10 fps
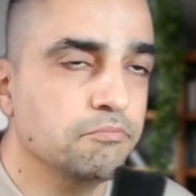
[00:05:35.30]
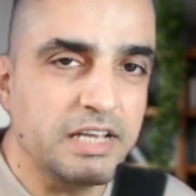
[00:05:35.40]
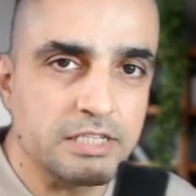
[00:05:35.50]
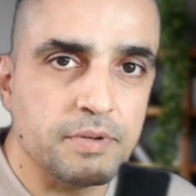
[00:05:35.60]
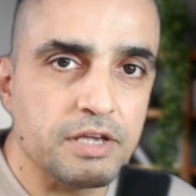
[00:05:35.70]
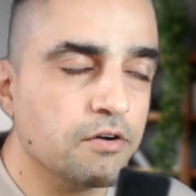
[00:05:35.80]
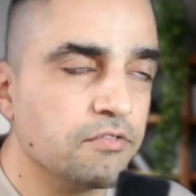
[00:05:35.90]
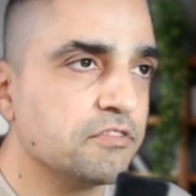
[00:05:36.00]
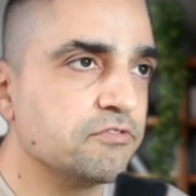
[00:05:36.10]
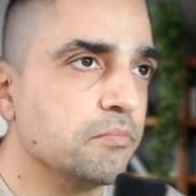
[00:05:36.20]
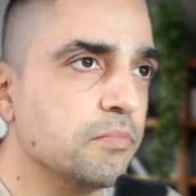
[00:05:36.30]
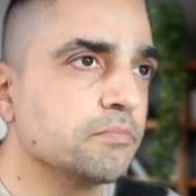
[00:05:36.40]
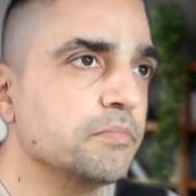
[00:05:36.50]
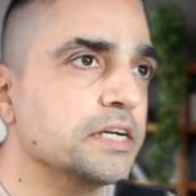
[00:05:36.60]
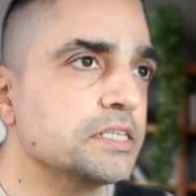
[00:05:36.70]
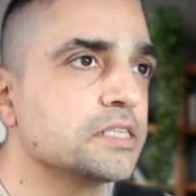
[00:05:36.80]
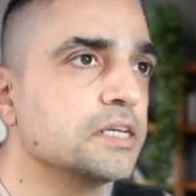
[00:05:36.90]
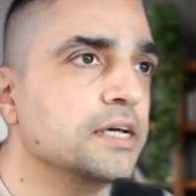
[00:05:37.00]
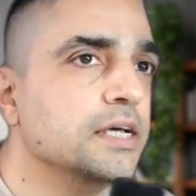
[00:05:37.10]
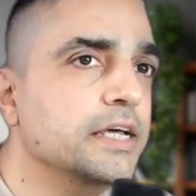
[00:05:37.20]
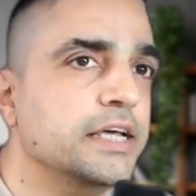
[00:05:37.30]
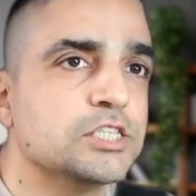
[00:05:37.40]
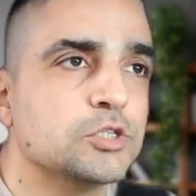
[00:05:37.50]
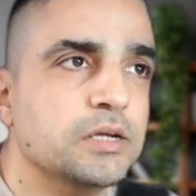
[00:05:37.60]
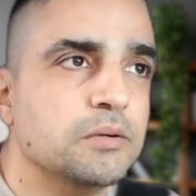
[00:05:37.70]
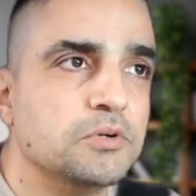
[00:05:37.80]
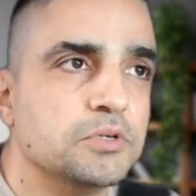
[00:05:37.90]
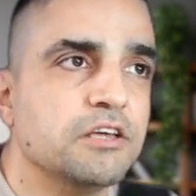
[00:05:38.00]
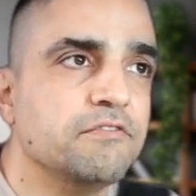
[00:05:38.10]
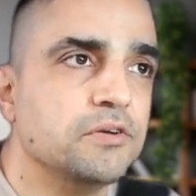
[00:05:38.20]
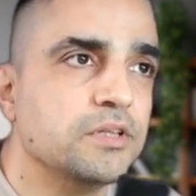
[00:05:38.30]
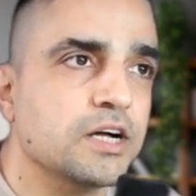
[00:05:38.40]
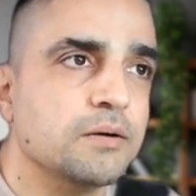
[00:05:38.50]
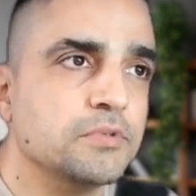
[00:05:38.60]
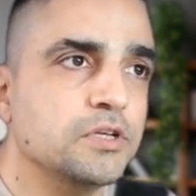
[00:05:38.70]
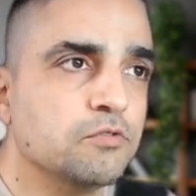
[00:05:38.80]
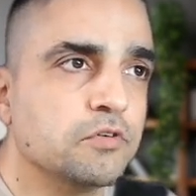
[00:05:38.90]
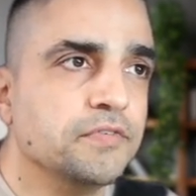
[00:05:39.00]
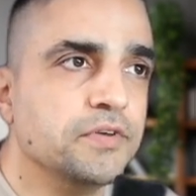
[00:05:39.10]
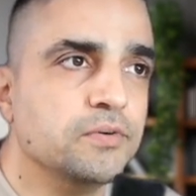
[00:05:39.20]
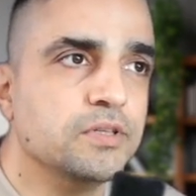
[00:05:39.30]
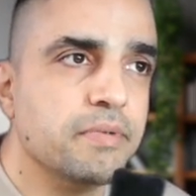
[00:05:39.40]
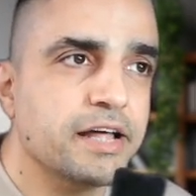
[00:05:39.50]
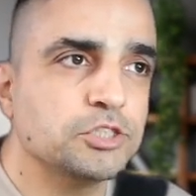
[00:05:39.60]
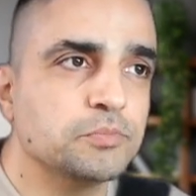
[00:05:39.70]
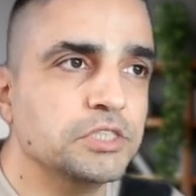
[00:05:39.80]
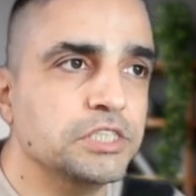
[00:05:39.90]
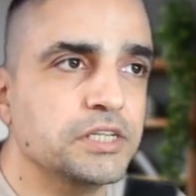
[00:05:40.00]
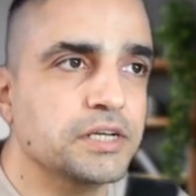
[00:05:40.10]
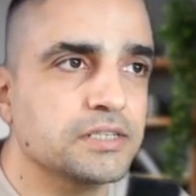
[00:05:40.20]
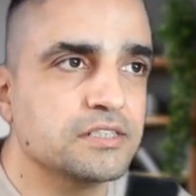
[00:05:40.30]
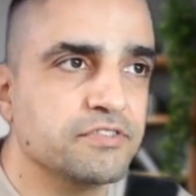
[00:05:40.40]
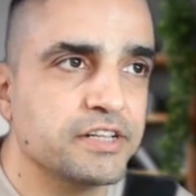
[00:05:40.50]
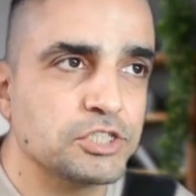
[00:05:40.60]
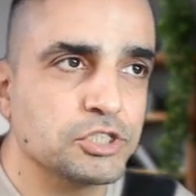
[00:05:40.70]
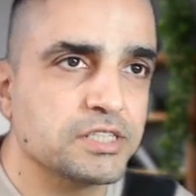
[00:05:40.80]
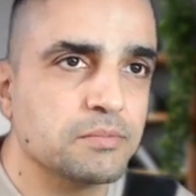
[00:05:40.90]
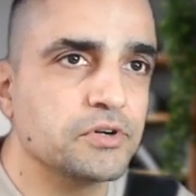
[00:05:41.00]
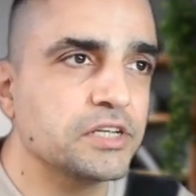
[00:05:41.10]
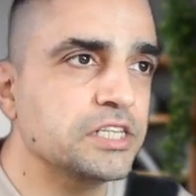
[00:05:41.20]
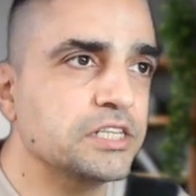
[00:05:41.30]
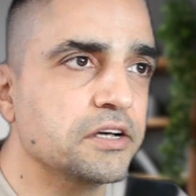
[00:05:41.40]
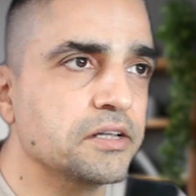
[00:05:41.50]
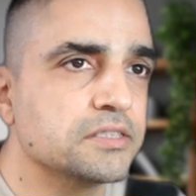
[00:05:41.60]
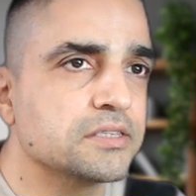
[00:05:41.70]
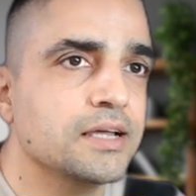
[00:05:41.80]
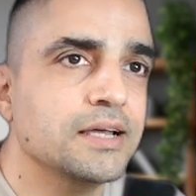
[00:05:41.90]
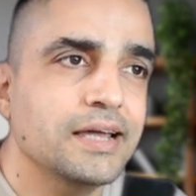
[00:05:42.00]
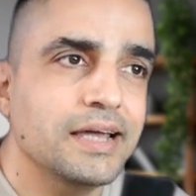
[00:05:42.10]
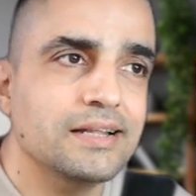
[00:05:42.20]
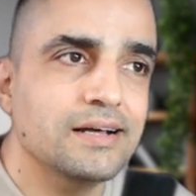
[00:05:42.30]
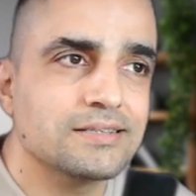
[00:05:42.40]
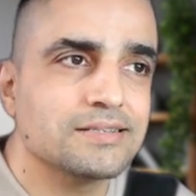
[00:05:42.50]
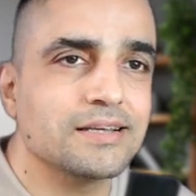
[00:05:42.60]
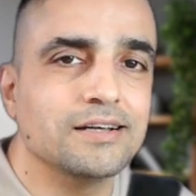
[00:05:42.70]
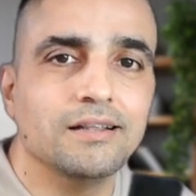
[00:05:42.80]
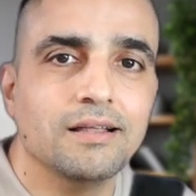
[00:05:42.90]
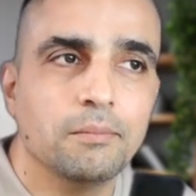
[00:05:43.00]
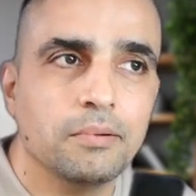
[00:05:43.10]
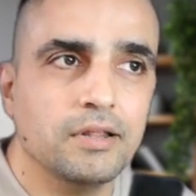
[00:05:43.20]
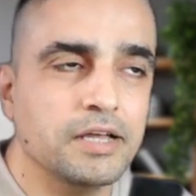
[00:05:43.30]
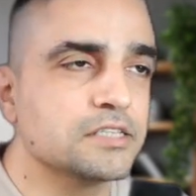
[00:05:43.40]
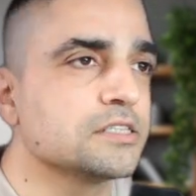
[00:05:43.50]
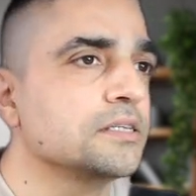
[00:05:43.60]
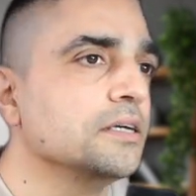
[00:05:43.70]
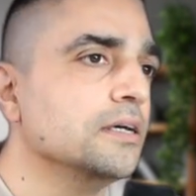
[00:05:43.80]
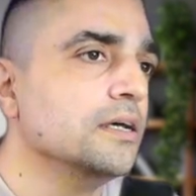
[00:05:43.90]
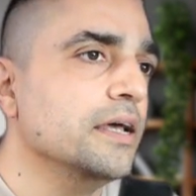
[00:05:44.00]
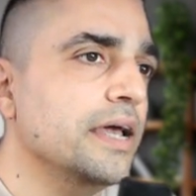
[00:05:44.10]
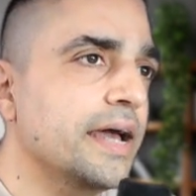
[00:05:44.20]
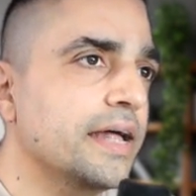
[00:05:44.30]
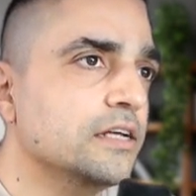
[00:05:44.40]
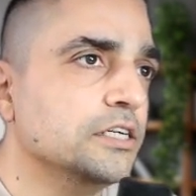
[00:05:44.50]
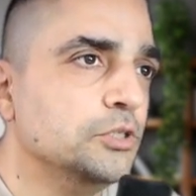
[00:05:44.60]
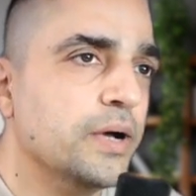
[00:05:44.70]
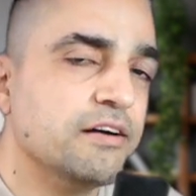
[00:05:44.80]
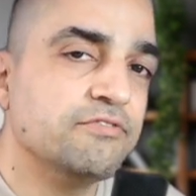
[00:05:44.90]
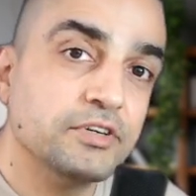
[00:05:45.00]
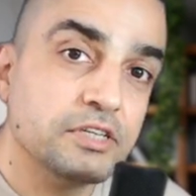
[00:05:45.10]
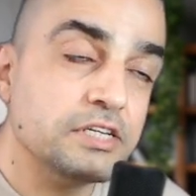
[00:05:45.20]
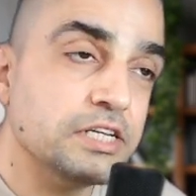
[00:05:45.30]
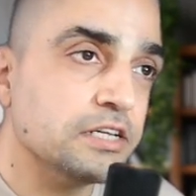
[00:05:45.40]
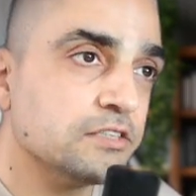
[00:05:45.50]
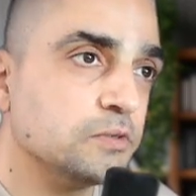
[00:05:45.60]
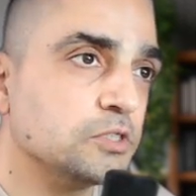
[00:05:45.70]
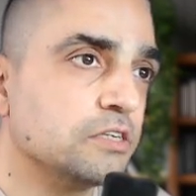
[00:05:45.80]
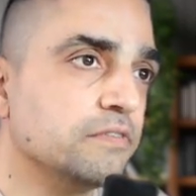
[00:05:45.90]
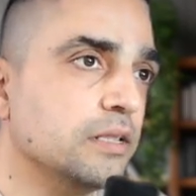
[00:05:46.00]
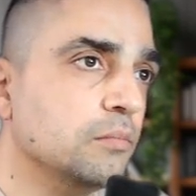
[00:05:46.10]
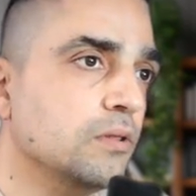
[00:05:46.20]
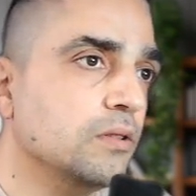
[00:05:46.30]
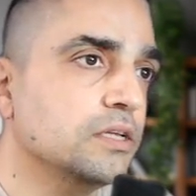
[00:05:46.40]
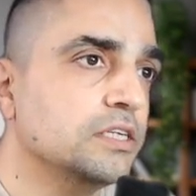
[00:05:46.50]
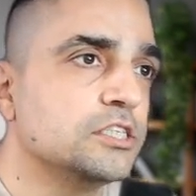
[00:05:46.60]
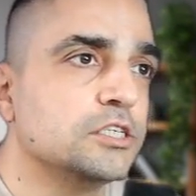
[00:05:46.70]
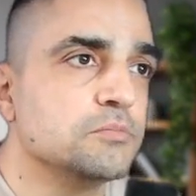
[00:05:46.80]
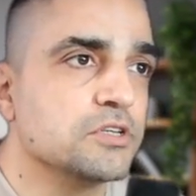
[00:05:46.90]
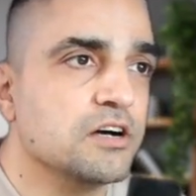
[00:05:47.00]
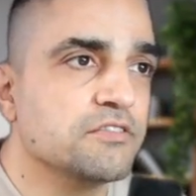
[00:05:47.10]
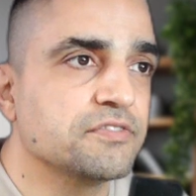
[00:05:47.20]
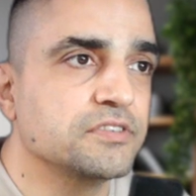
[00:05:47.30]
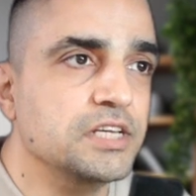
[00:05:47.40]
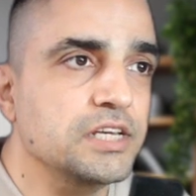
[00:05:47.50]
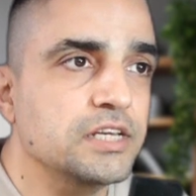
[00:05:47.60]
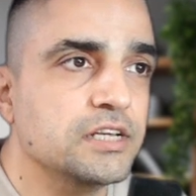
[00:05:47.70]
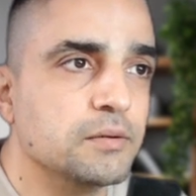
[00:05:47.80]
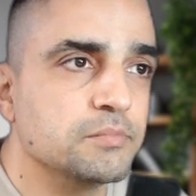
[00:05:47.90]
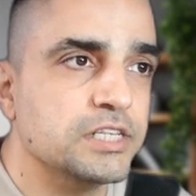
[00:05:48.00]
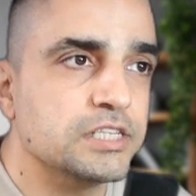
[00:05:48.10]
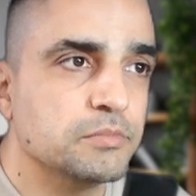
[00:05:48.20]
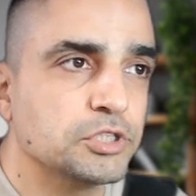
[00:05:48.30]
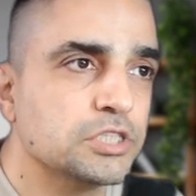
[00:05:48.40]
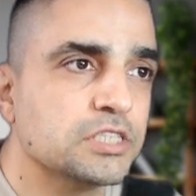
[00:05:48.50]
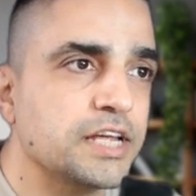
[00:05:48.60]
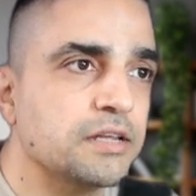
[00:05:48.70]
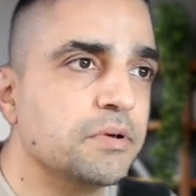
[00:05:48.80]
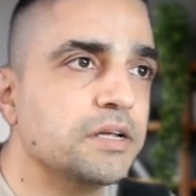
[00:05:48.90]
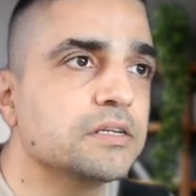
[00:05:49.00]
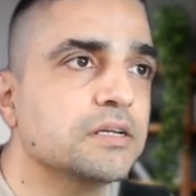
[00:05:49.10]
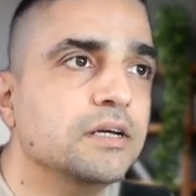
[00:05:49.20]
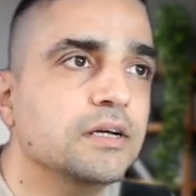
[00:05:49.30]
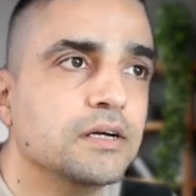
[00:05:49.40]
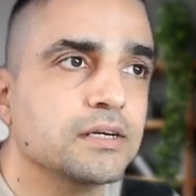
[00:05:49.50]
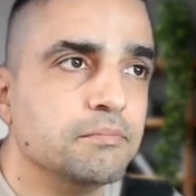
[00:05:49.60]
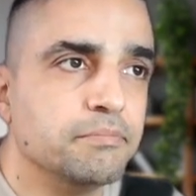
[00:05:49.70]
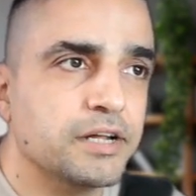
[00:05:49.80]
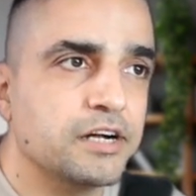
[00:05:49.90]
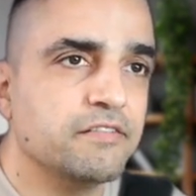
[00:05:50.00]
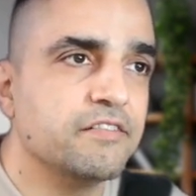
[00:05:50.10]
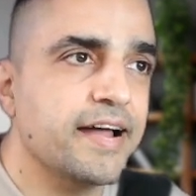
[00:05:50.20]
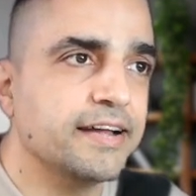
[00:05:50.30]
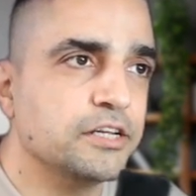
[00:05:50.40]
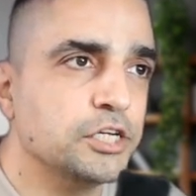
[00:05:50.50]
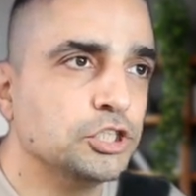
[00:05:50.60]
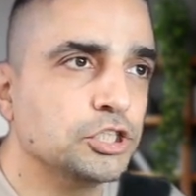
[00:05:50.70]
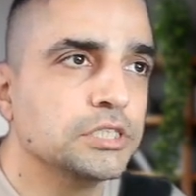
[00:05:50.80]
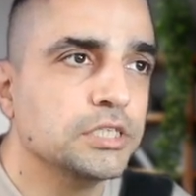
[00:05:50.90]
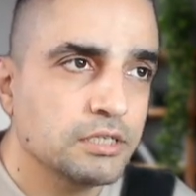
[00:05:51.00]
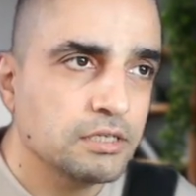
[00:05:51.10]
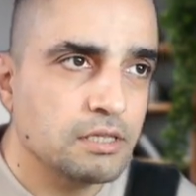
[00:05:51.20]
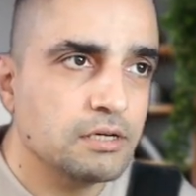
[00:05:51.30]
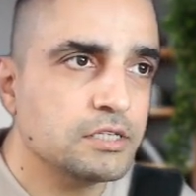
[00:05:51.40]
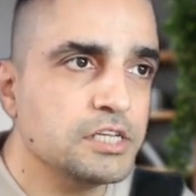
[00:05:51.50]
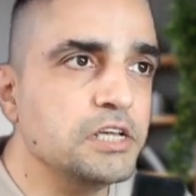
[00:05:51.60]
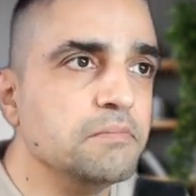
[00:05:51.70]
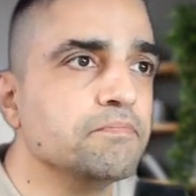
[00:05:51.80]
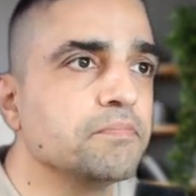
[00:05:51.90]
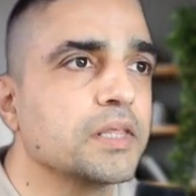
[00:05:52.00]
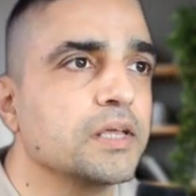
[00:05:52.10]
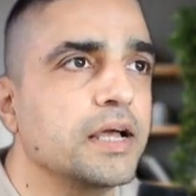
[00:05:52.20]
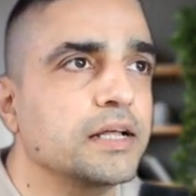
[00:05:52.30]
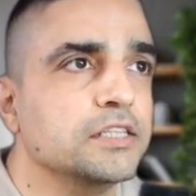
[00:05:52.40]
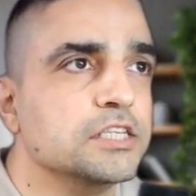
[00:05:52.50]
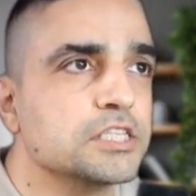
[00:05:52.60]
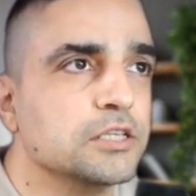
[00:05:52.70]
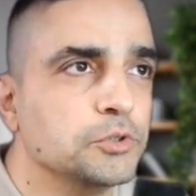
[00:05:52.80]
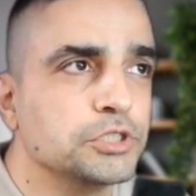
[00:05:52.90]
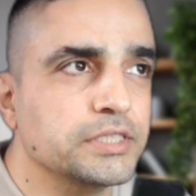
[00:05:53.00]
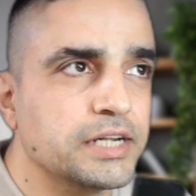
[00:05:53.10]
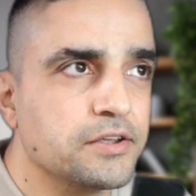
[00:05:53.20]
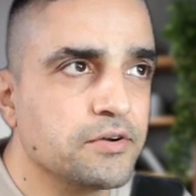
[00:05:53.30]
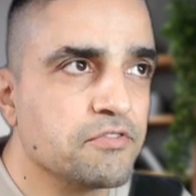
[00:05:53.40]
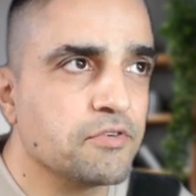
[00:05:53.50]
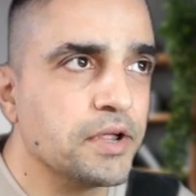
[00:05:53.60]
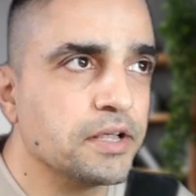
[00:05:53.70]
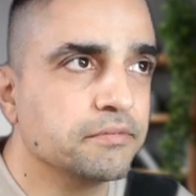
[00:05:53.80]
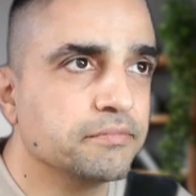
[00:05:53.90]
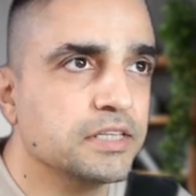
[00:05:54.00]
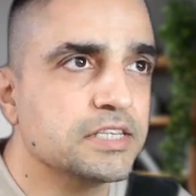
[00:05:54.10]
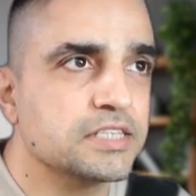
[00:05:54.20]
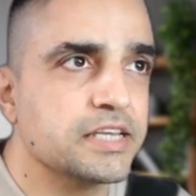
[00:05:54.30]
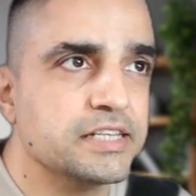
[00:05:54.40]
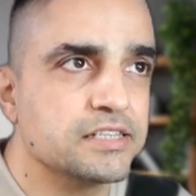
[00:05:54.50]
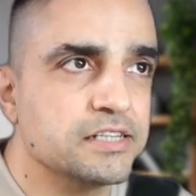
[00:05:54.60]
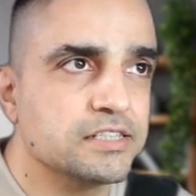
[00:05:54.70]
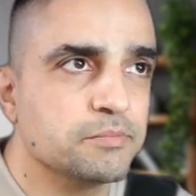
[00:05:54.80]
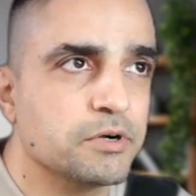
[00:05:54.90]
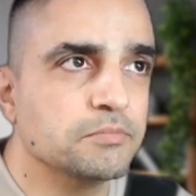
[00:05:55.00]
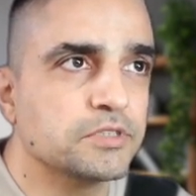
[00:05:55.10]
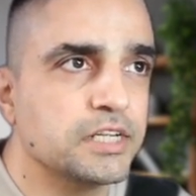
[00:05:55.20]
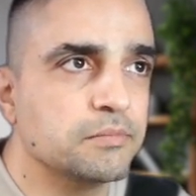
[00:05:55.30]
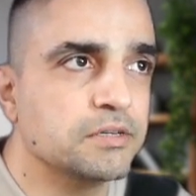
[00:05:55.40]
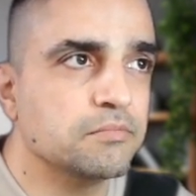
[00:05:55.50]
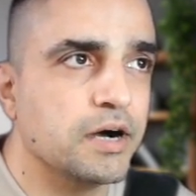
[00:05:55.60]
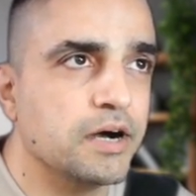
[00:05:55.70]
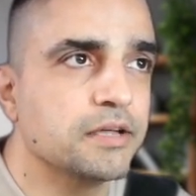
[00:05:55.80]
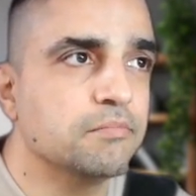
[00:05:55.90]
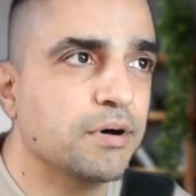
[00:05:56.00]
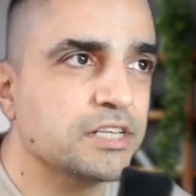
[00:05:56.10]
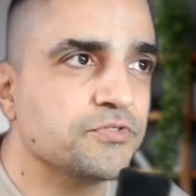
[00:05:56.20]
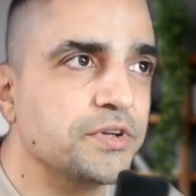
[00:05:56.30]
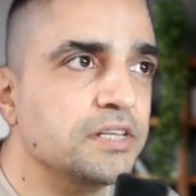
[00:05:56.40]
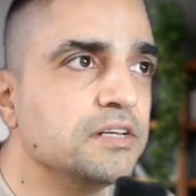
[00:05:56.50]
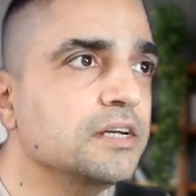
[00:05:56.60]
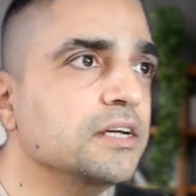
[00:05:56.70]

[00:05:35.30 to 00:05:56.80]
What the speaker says: is being offered from Botminds, is to be able to give you the company overview, the management details, the financial summary details in a single place. And you have further details which are available in terms of the company's mission statement, competitive advantage, the team, the solution that they're offering. In this case, it is the problem statement by BuzzFeed,